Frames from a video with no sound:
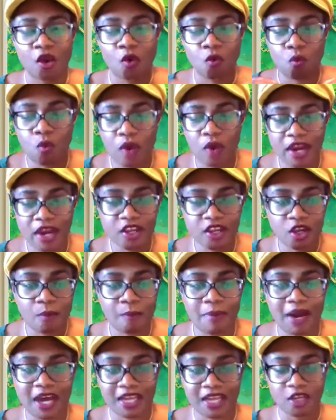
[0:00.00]
where
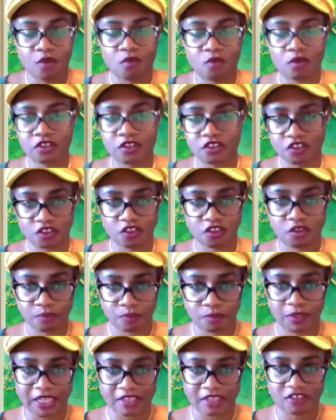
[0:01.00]
your body wants you to
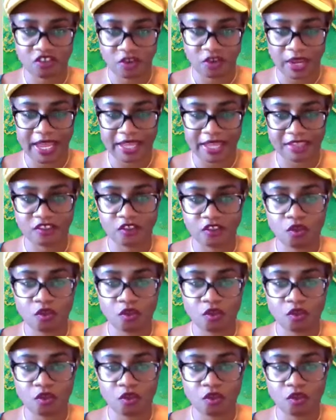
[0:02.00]
place your hand.